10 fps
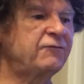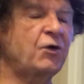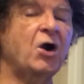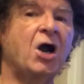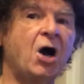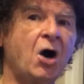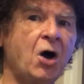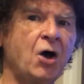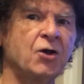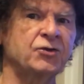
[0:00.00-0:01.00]
for
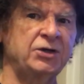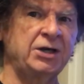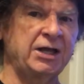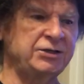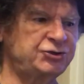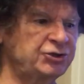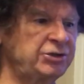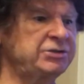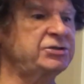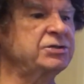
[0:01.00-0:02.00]
all the
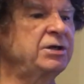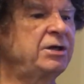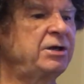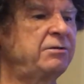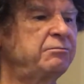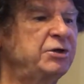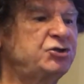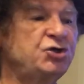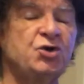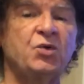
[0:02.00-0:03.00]
nations,
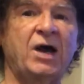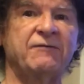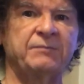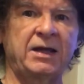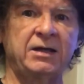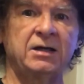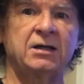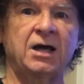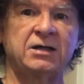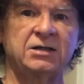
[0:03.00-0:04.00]
but you have made
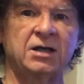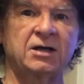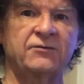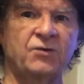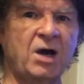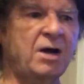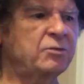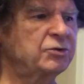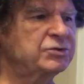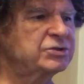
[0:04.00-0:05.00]
it a den of
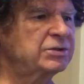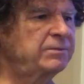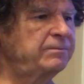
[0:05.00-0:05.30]
robbers."